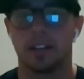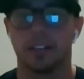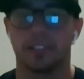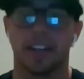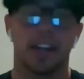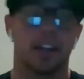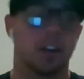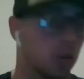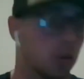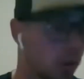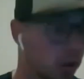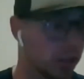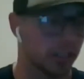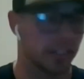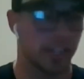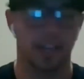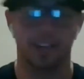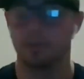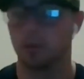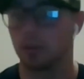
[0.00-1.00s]
Tanner Gordon
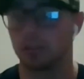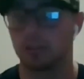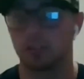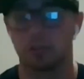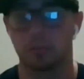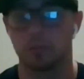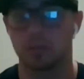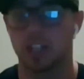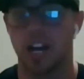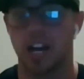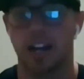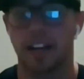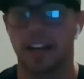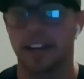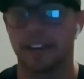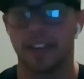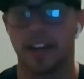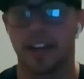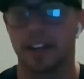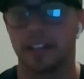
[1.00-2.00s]
came over from John A
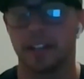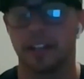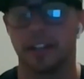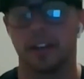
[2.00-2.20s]
that year.